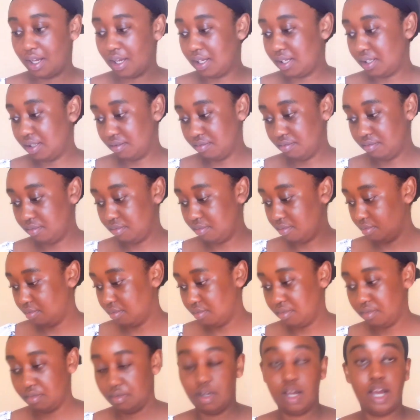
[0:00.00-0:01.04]

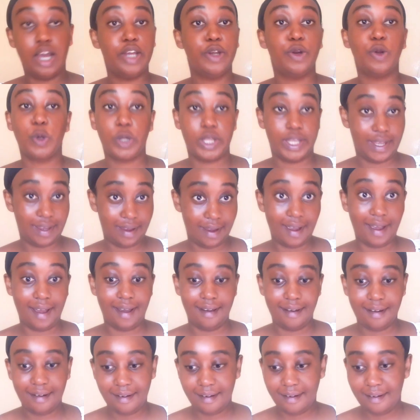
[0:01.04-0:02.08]
I don't care.
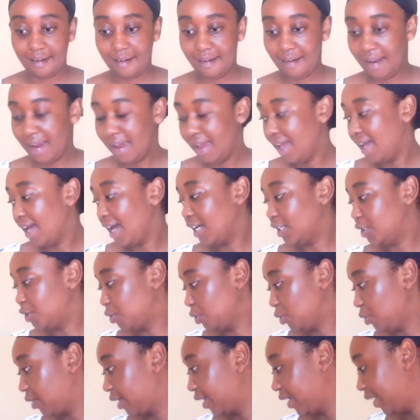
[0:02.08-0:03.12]
It's
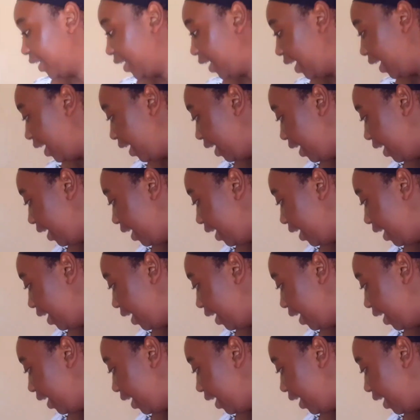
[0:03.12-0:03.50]
not care.